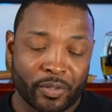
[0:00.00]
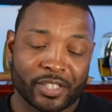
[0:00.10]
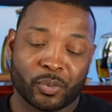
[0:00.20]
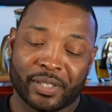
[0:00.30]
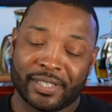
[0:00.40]

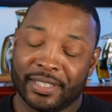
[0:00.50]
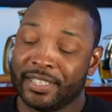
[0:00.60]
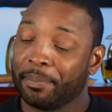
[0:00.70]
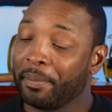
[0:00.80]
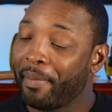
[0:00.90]
This one is in
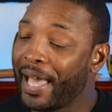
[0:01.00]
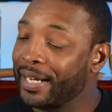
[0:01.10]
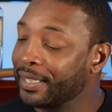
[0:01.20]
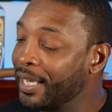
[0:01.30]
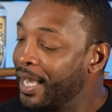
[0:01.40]

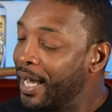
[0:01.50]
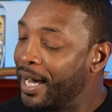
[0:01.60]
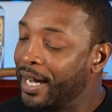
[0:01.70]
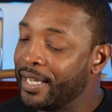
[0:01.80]
diplomatic. Uh,